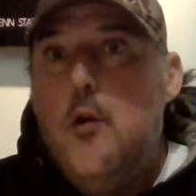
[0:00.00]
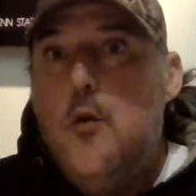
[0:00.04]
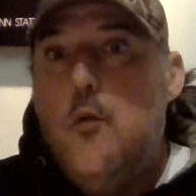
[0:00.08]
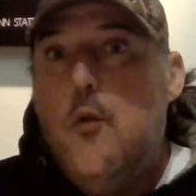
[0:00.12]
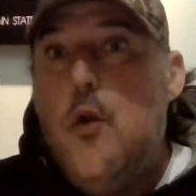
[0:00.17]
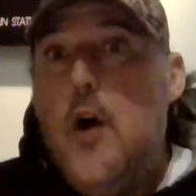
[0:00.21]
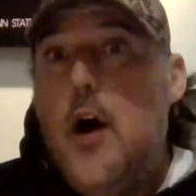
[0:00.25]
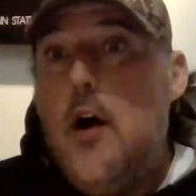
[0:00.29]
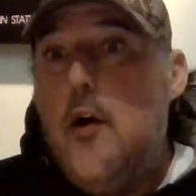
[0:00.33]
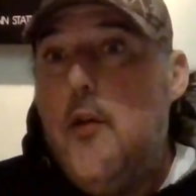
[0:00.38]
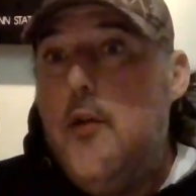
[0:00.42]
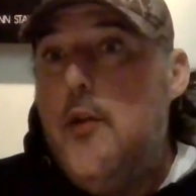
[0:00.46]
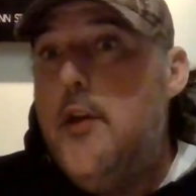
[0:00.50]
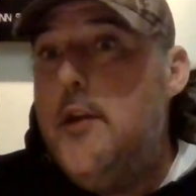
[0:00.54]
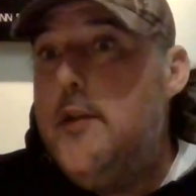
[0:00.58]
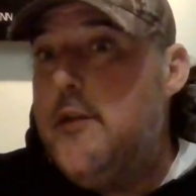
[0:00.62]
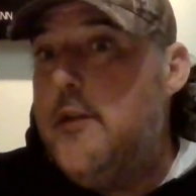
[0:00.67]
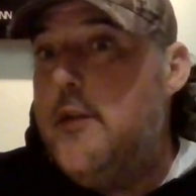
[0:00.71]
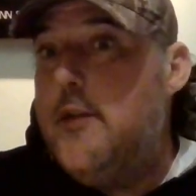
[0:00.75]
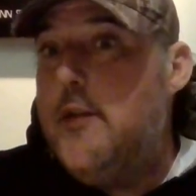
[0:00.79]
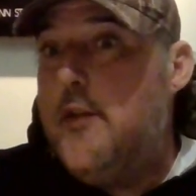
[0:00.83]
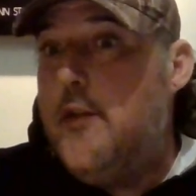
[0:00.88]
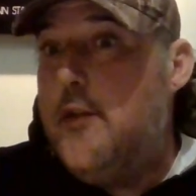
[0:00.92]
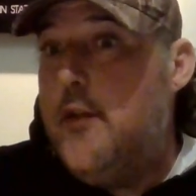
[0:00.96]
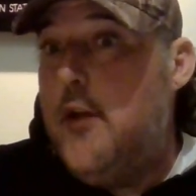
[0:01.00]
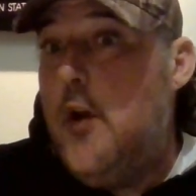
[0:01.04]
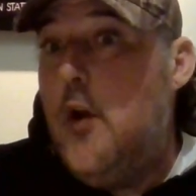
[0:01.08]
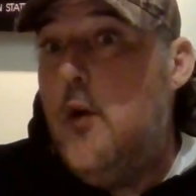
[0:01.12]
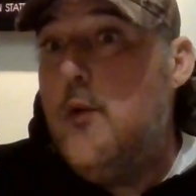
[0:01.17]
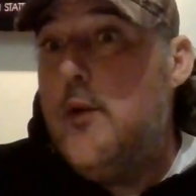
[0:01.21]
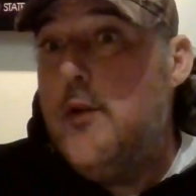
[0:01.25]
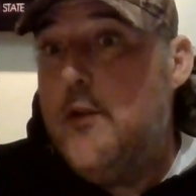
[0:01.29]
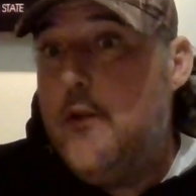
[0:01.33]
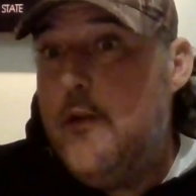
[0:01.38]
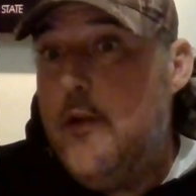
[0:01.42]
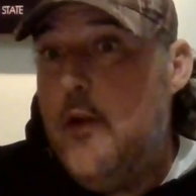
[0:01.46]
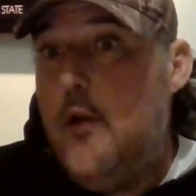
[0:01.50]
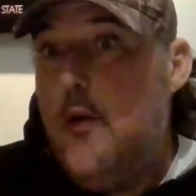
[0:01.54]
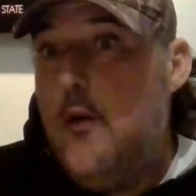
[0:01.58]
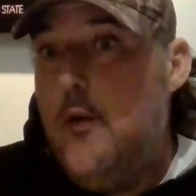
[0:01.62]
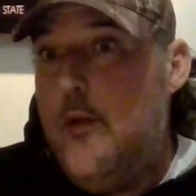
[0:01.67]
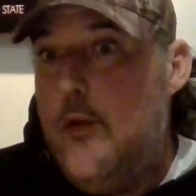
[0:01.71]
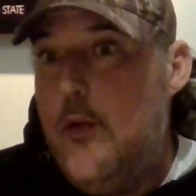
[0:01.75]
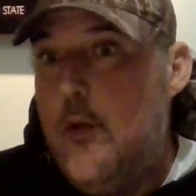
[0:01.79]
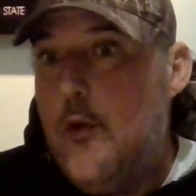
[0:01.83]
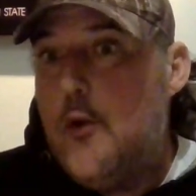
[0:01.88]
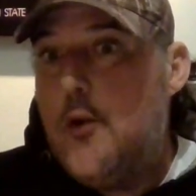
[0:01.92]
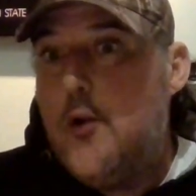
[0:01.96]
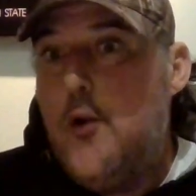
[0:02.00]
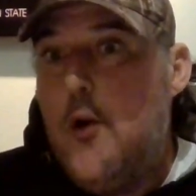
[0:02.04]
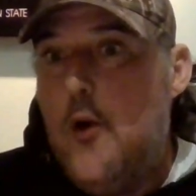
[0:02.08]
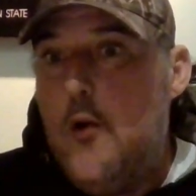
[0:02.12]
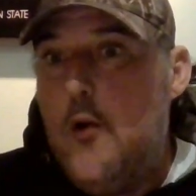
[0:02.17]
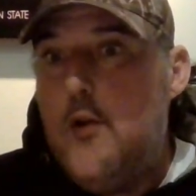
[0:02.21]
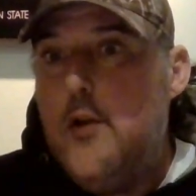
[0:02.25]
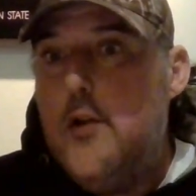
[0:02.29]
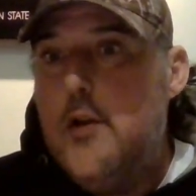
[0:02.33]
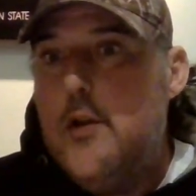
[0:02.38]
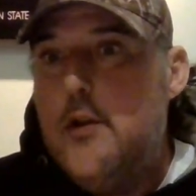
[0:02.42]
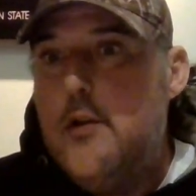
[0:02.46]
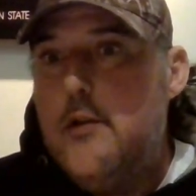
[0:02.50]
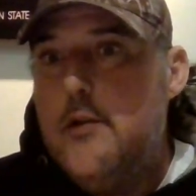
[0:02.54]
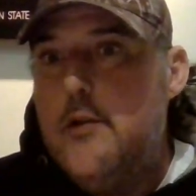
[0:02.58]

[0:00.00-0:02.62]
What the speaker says: wow, this is so and so, and they're calling.